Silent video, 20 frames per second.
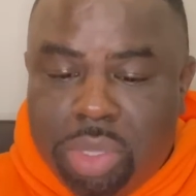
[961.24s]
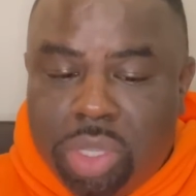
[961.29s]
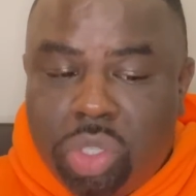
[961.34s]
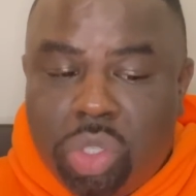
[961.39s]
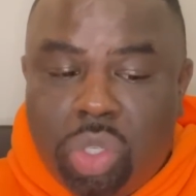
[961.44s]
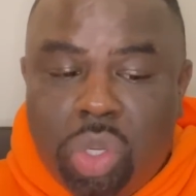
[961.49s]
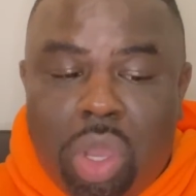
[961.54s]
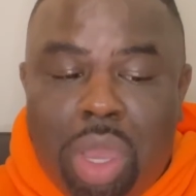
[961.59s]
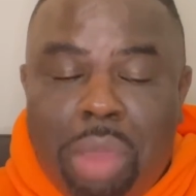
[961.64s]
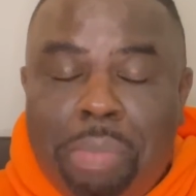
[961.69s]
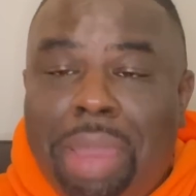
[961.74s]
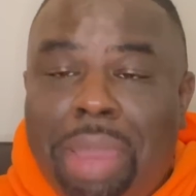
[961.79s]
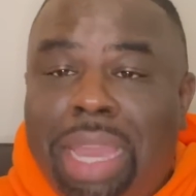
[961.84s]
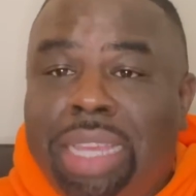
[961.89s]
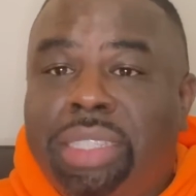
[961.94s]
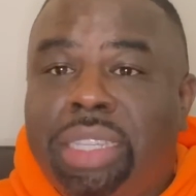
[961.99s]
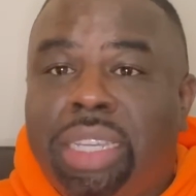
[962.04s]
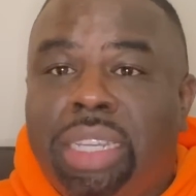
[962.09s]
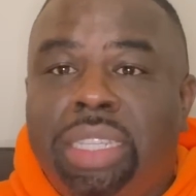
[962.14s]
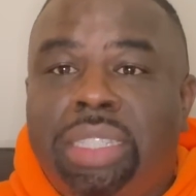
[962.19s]
Joy
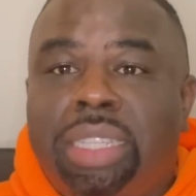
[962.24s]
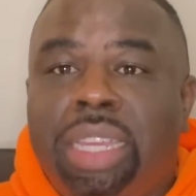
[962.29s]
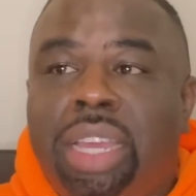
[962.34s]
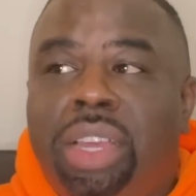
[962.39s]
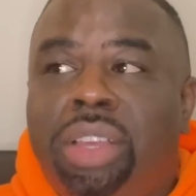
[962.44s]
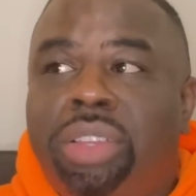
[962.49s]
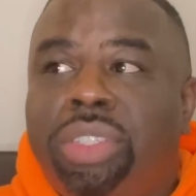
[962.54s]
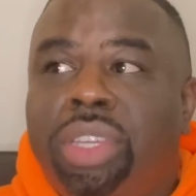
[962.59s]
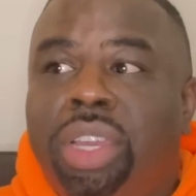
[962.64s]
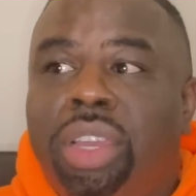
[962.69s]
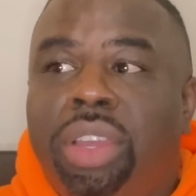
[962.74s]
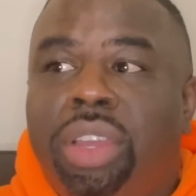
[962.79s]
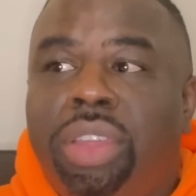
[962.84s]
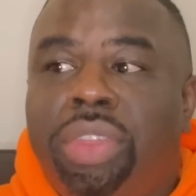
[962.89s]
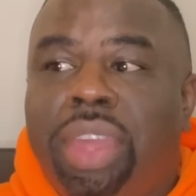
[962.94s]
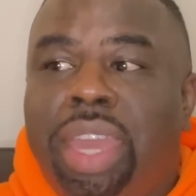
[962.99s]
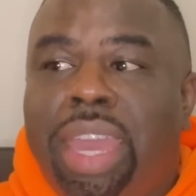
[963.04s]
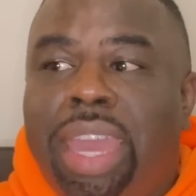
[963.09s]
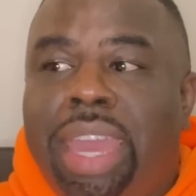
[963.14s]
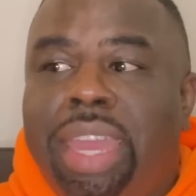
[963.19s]
basically tells her
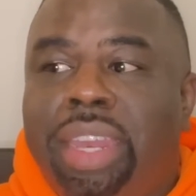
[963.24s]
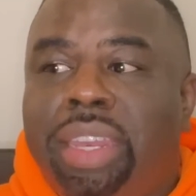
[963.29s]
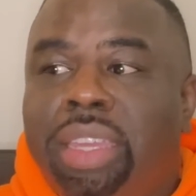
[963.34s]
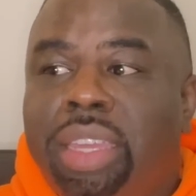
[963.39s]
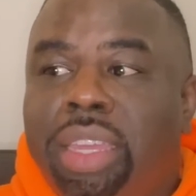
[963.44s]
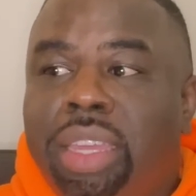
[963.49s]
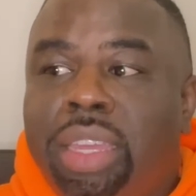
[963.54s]
that,